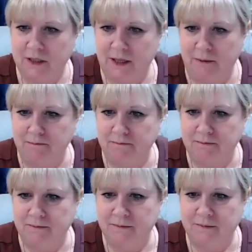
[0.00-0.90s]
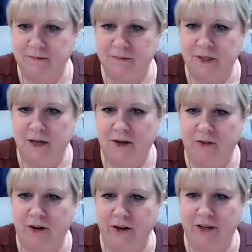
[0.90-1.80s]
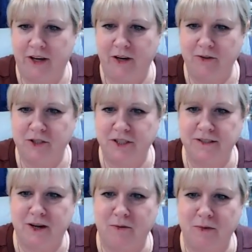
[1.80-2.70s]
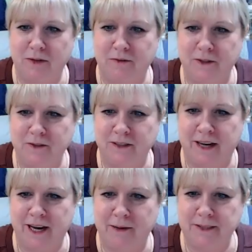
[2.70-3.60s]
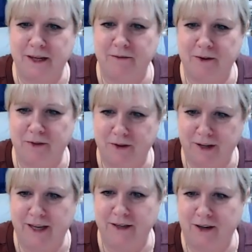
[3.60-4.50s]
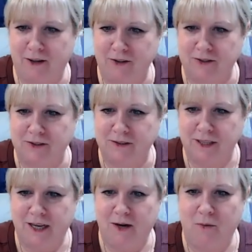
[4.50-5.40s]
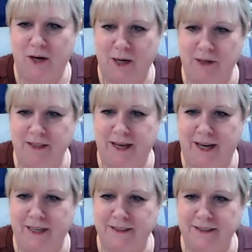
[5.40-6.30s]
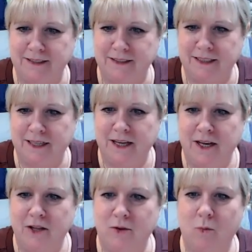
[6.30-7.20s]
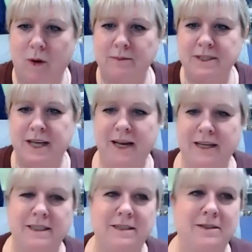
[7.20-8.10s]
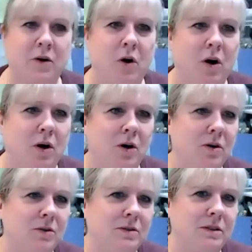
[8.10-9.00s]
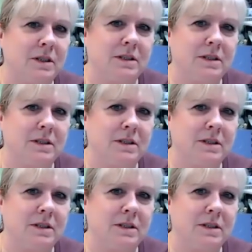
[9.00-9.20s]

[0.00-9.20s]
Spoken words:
yeah, there you go. She saw refills on Amazon for $38. Well, how about that? The website is called